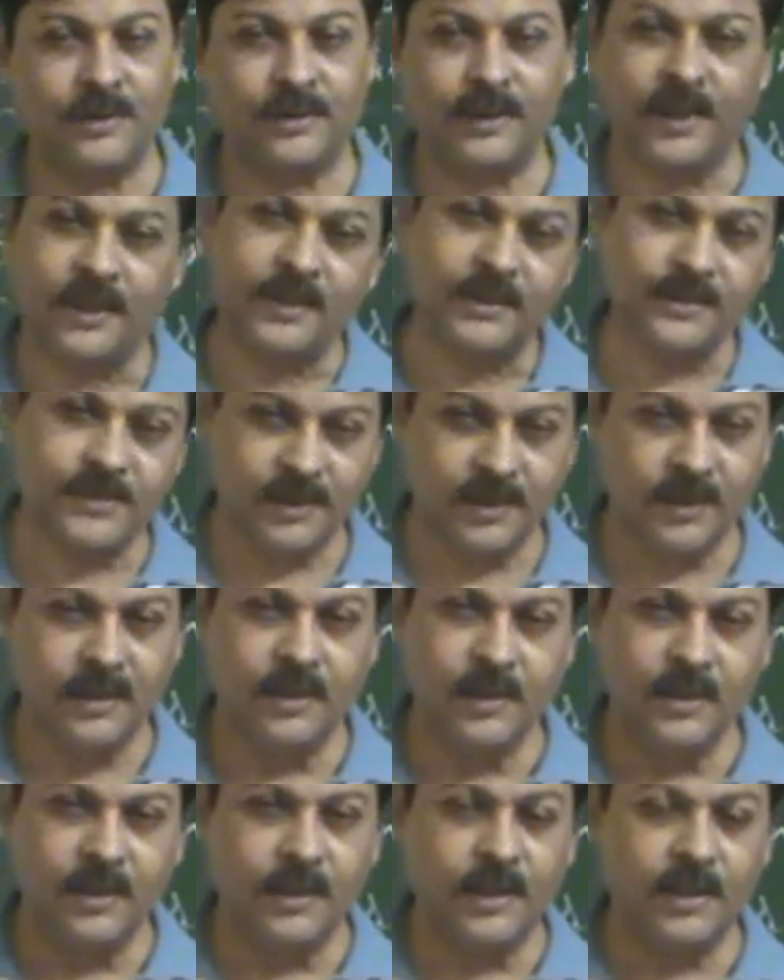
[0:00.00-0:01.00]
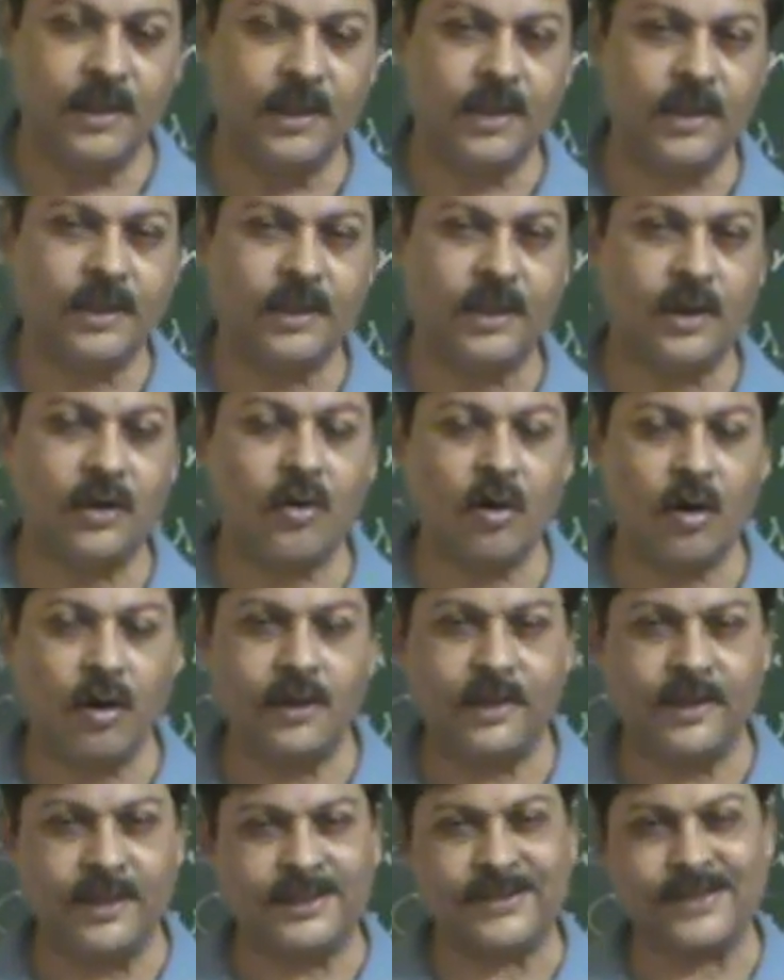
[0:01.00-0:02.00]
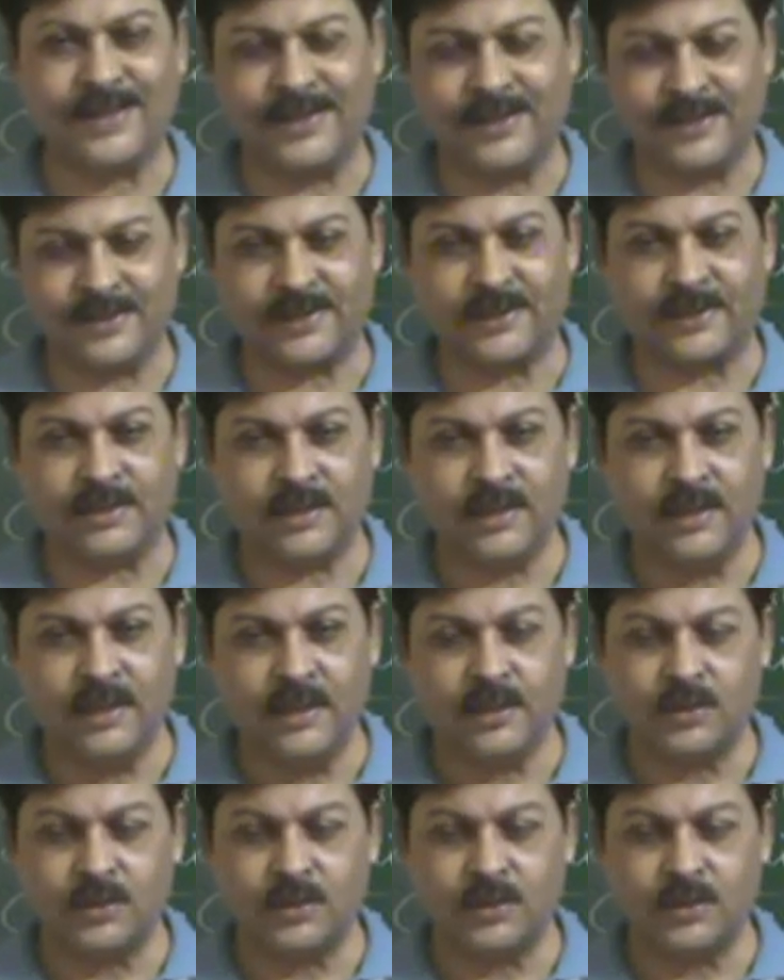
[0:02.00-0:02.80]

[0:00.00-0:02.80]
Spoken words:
That is, here the law decides it.